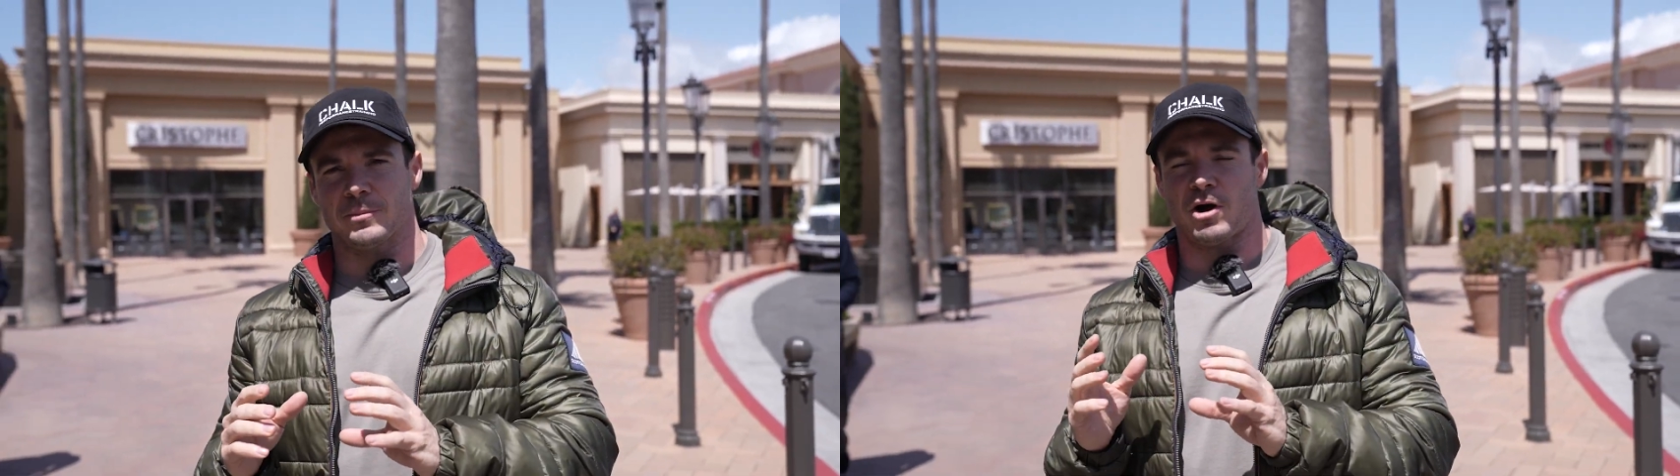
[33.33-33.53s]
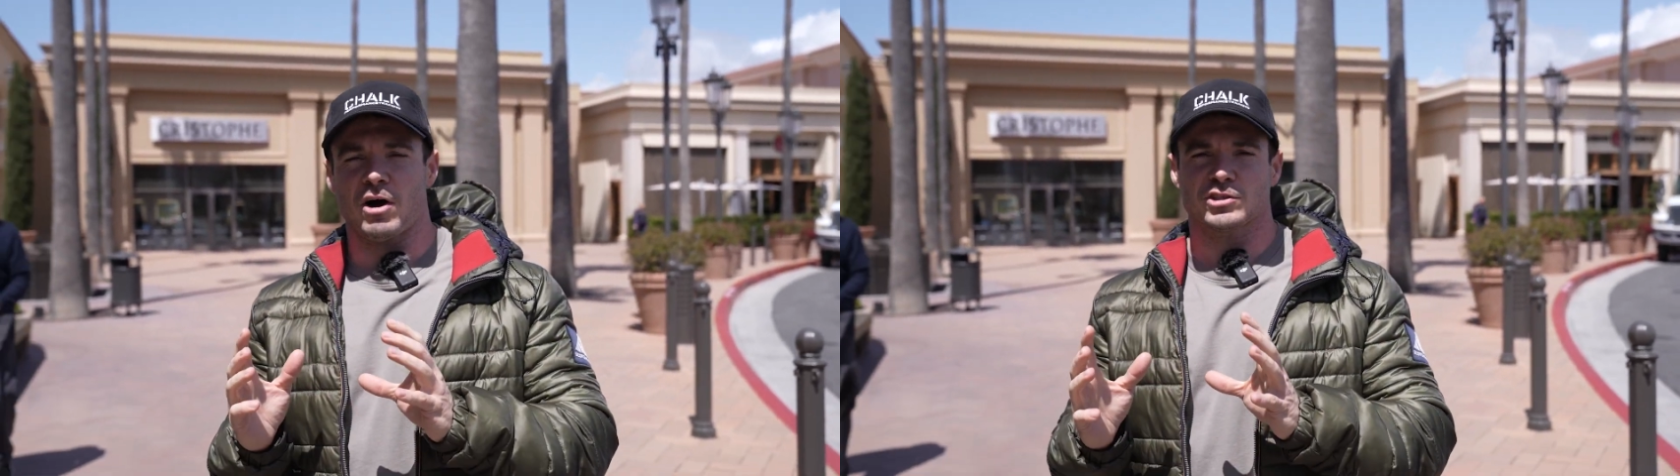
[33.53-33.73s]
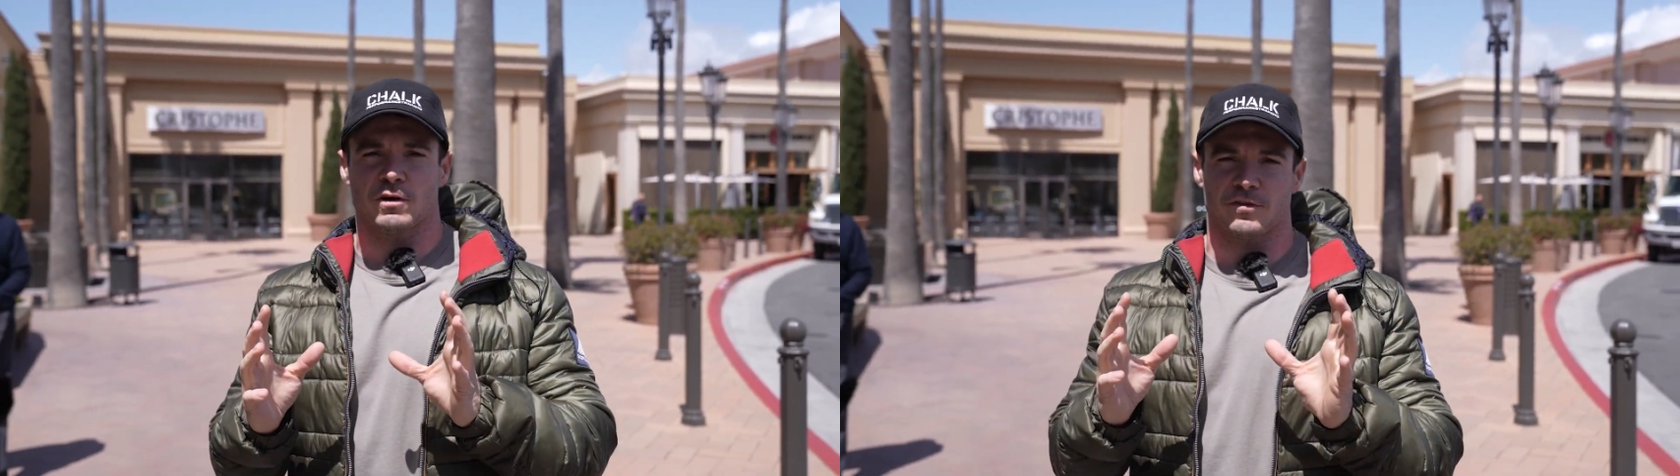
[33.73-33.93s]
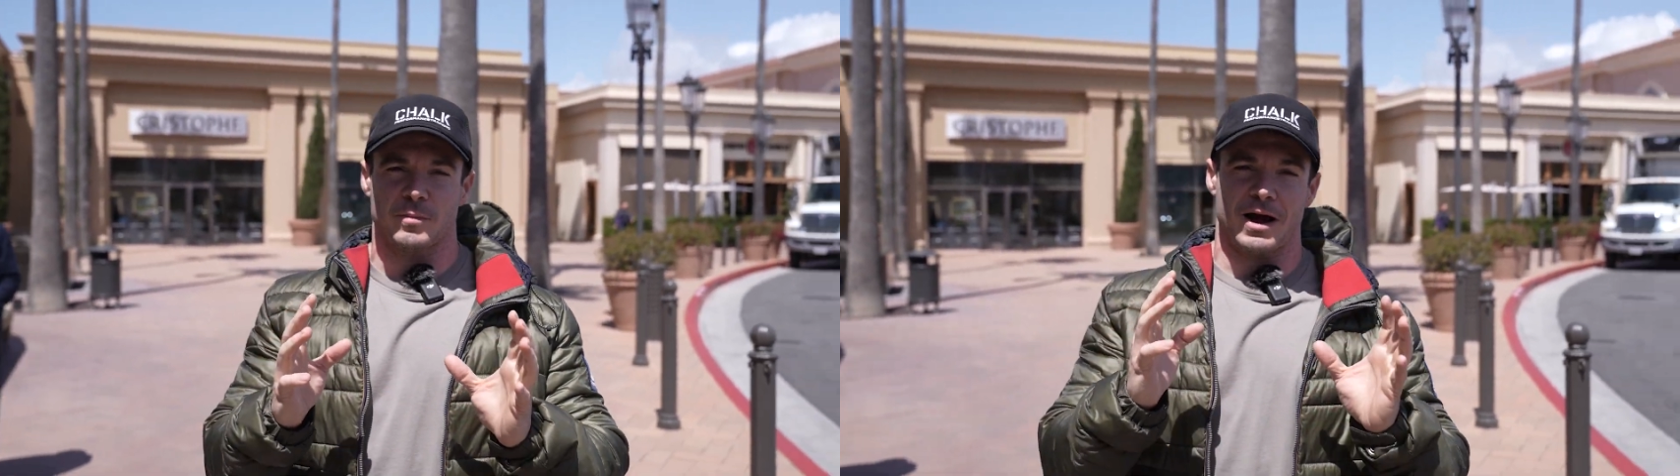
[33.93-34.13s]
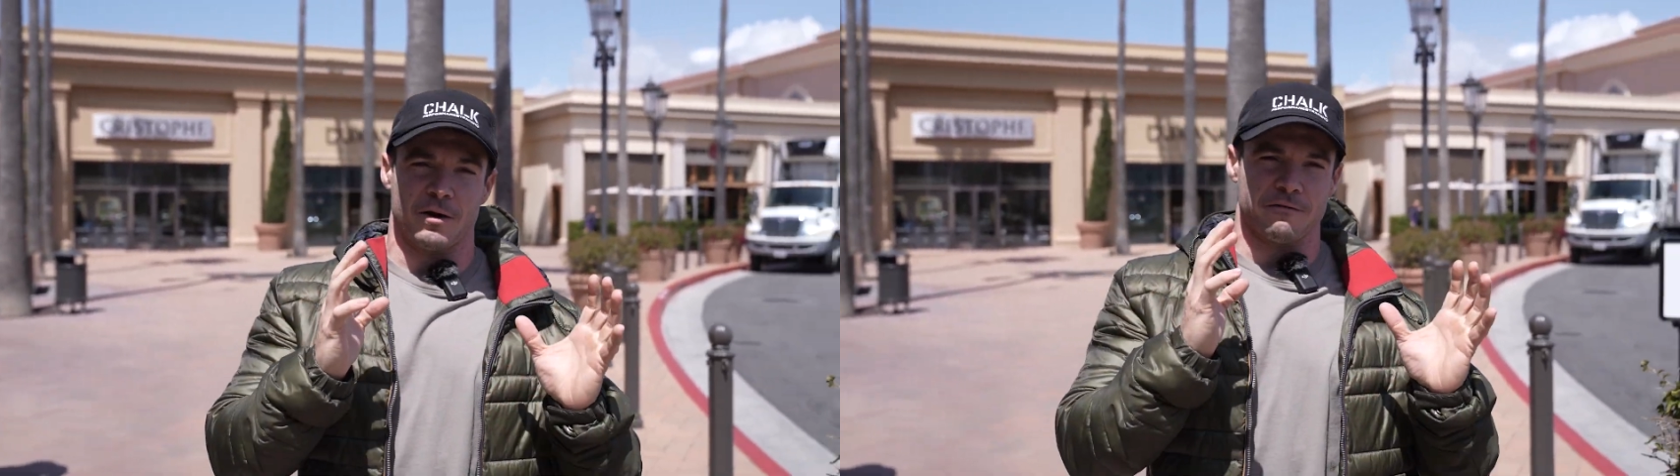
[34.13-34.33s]
but also
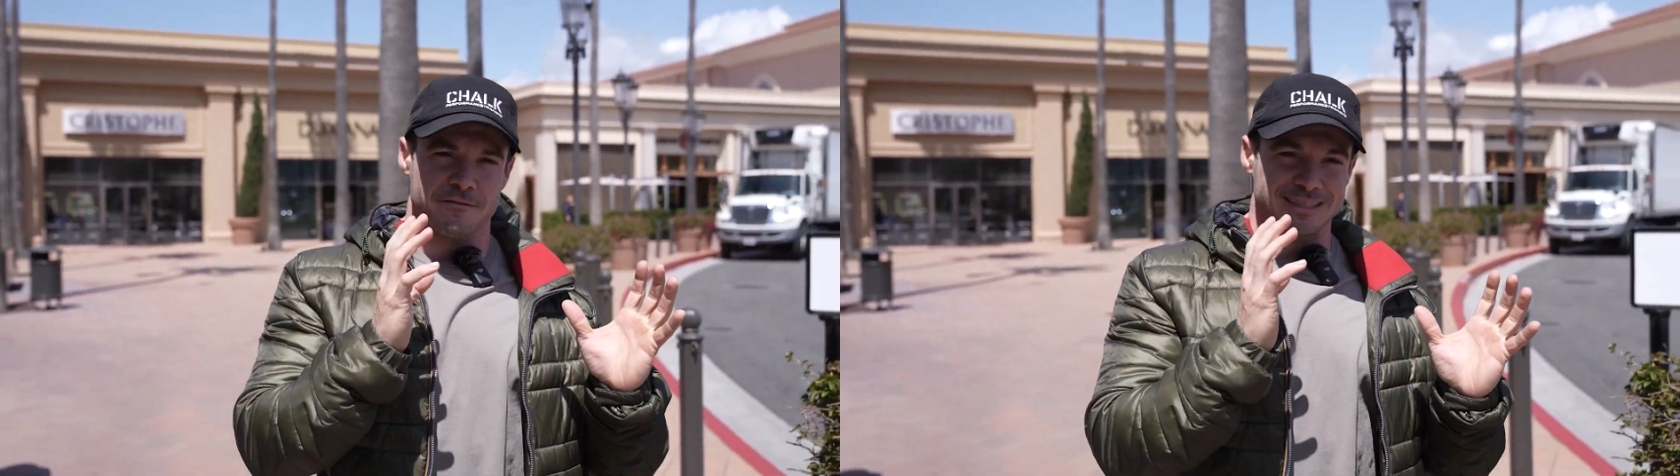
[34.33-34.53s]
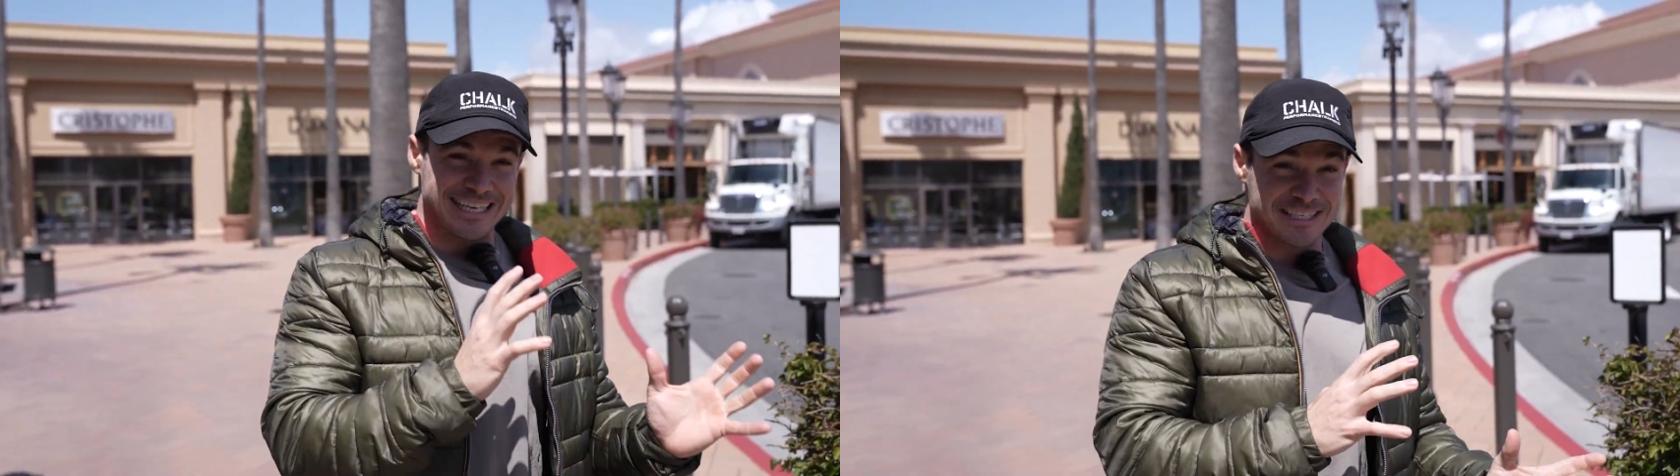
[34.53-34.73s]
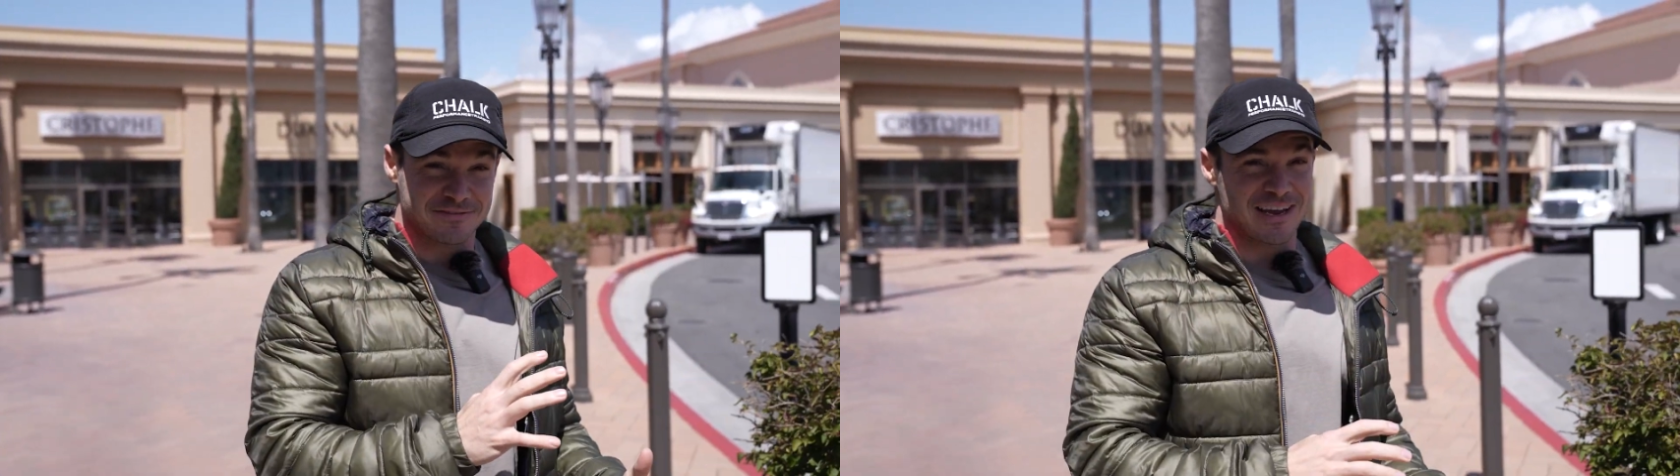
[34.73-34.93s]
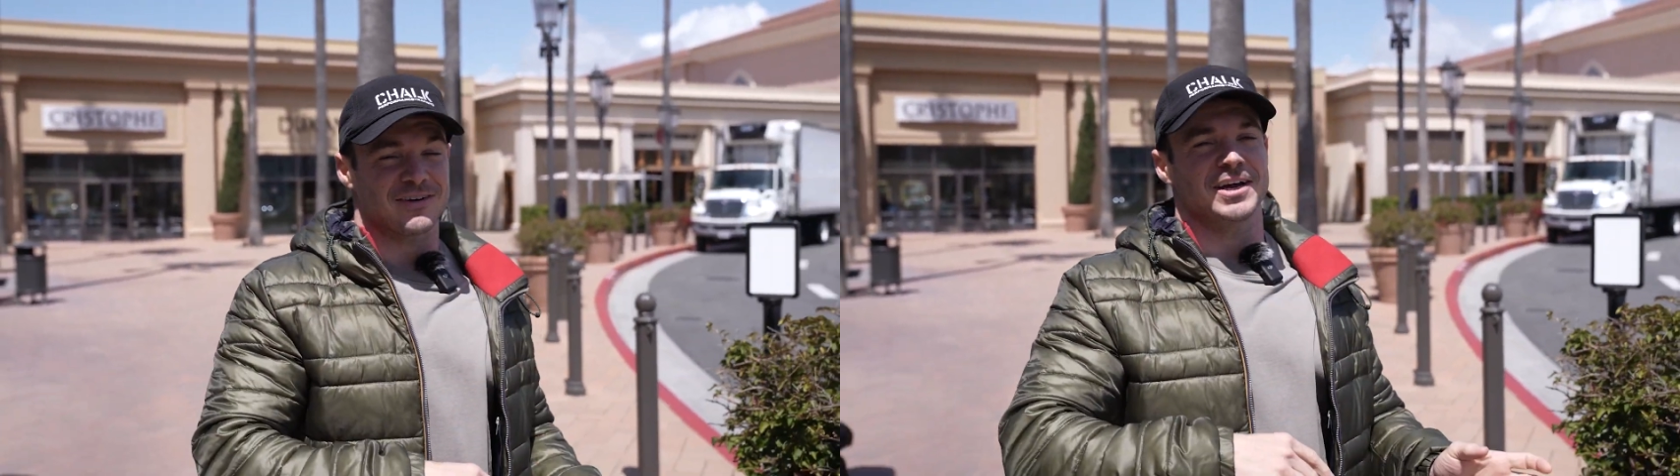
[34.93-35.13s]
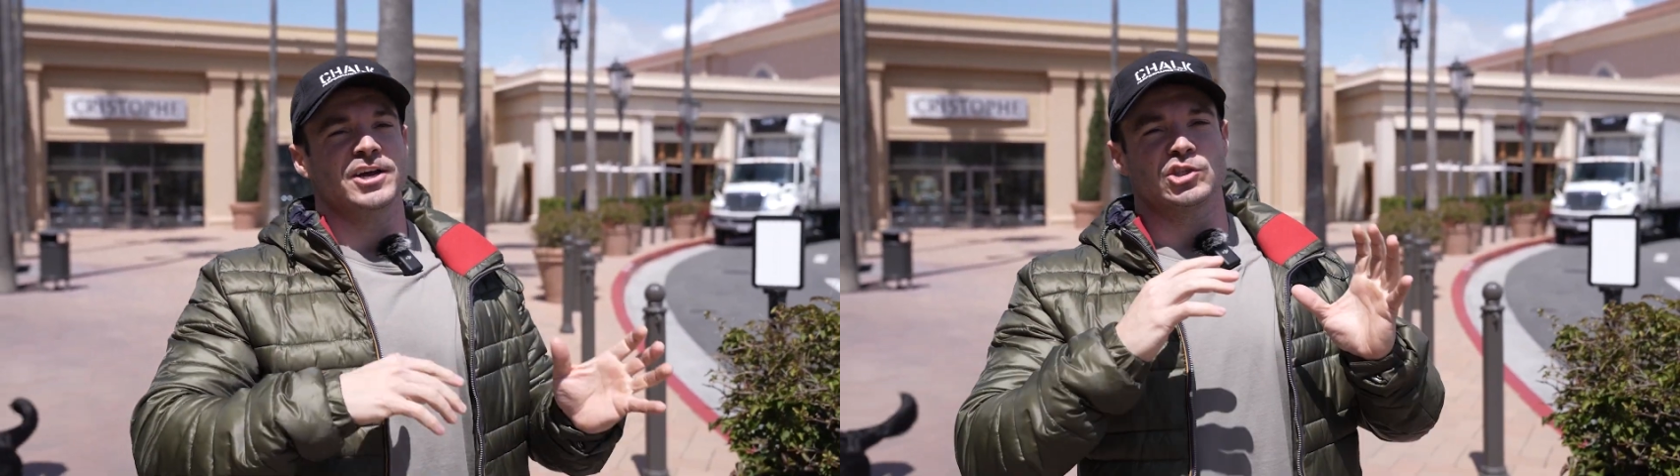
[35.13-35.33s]
from our least
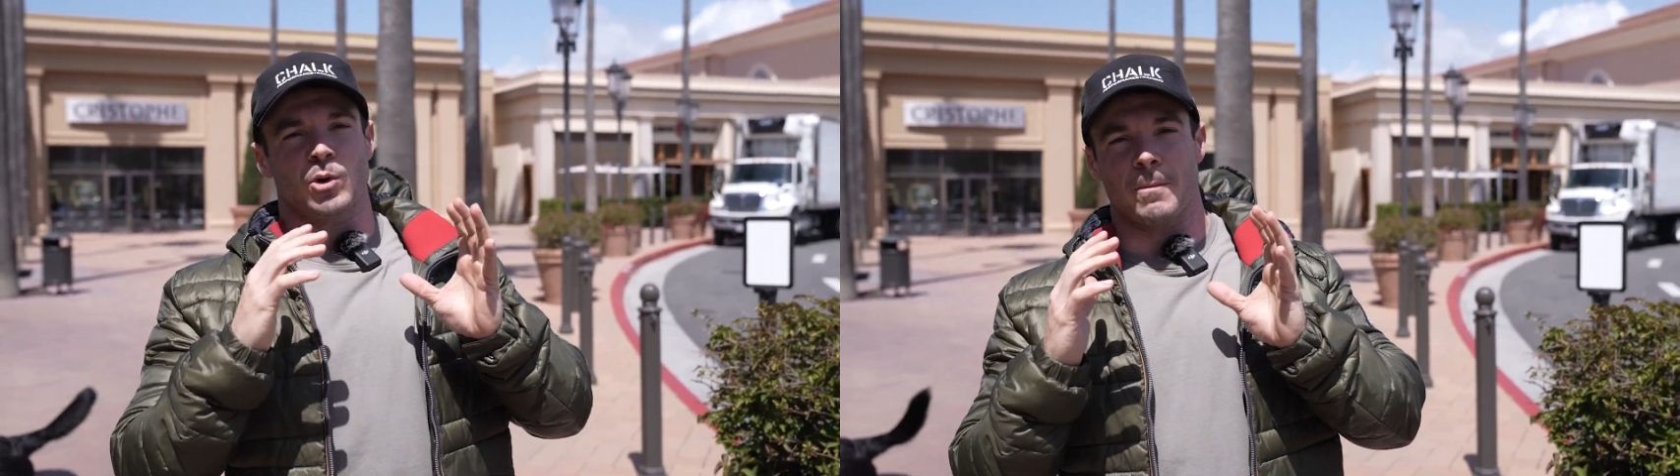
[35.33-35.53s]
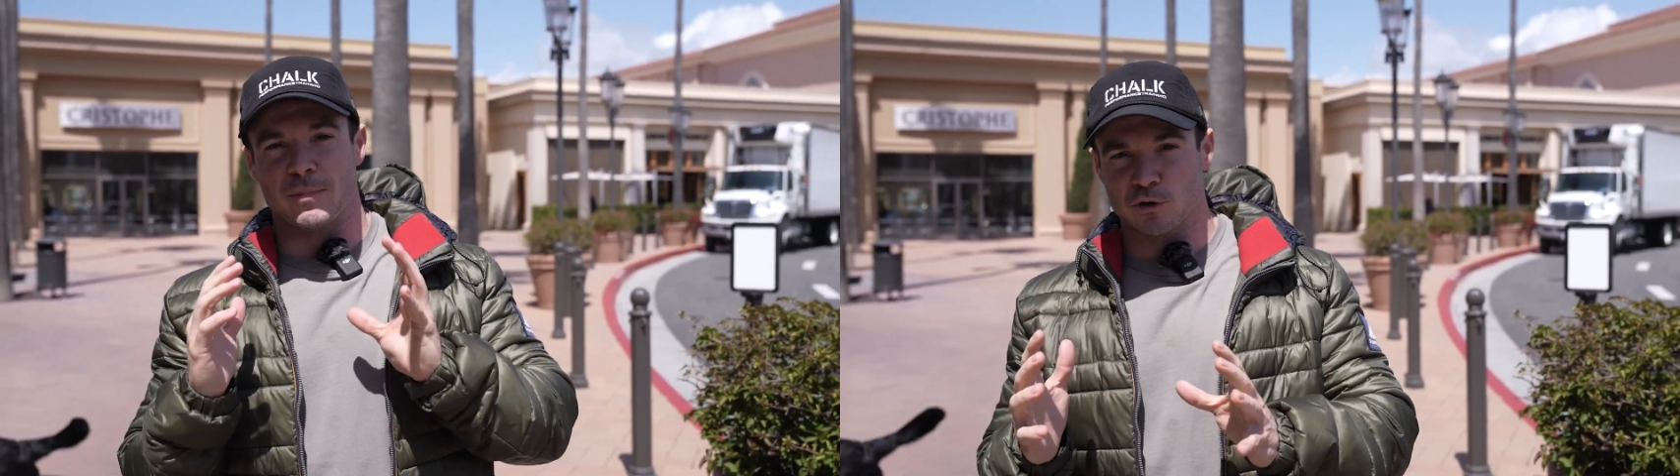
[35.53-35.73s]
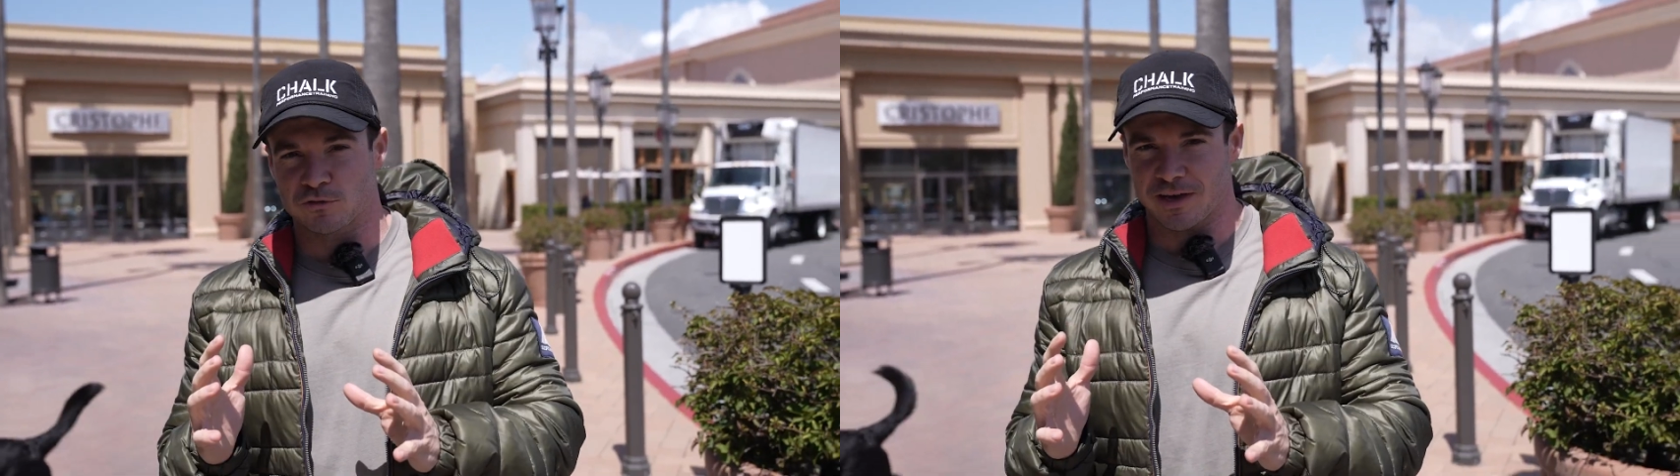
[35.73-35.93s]
favorite to our most